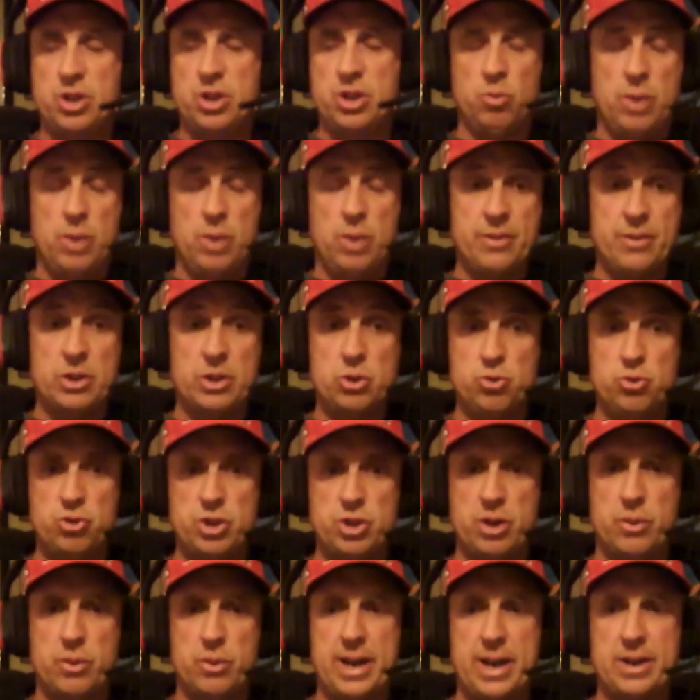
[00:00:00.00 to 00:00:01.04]
revenue
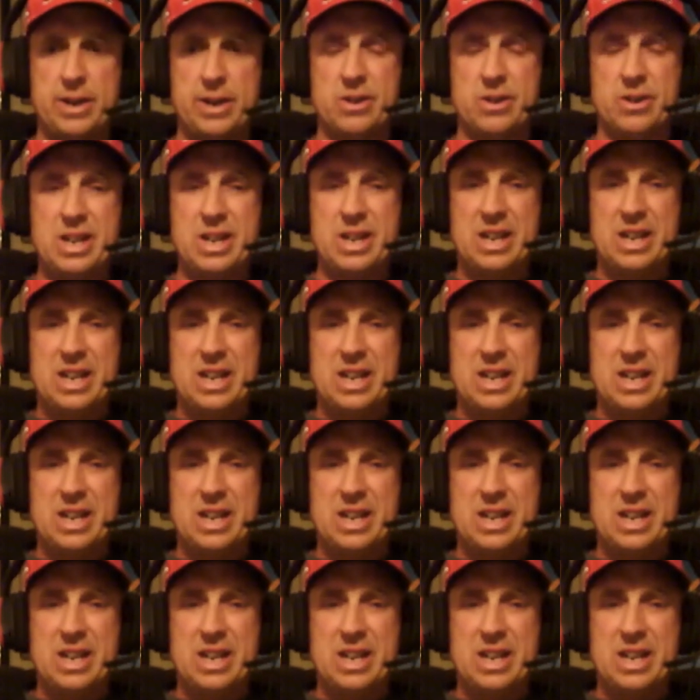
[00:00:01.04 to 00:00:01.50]
generator.